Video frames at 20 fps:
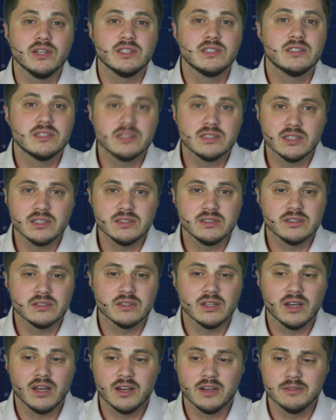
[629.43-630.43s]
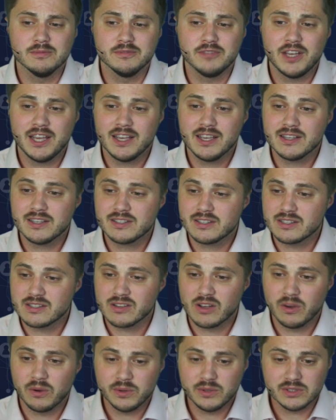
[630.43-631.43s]
It's Vegas
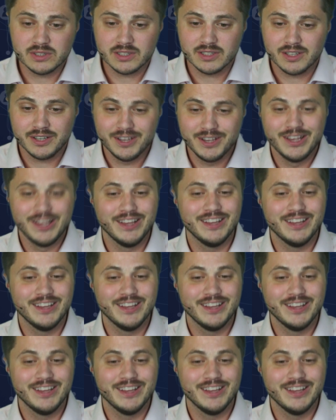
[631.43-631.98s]
is always a